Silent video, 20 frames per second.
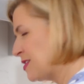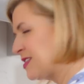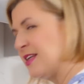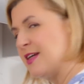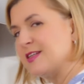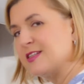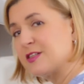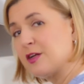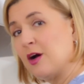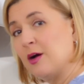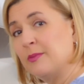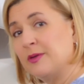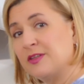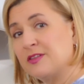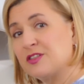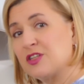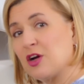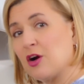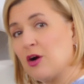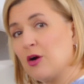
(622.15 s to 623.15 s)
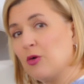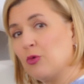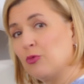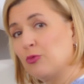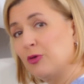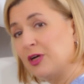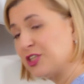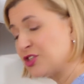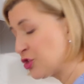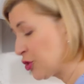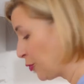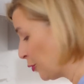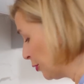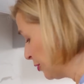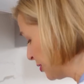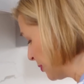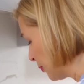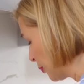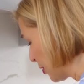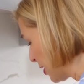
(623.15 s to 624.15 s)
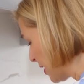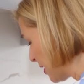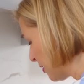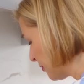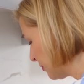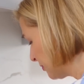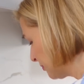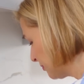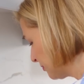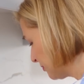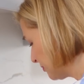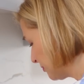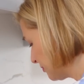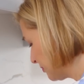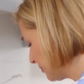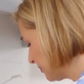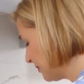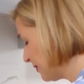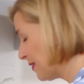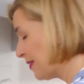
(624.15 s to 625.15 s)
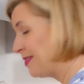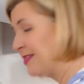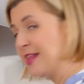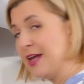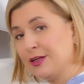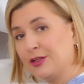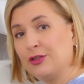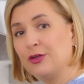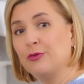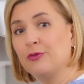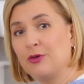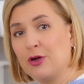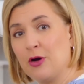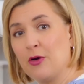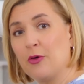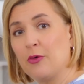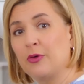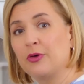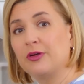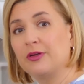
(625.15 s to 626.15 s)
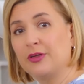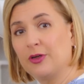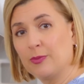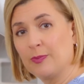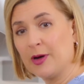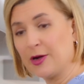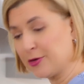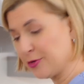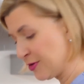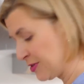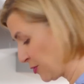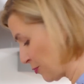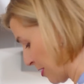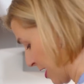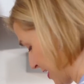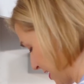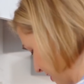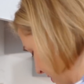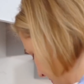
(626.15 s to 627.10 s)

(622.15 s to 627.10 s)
sliced almonds are rich golden brown, then you know your butter is ready.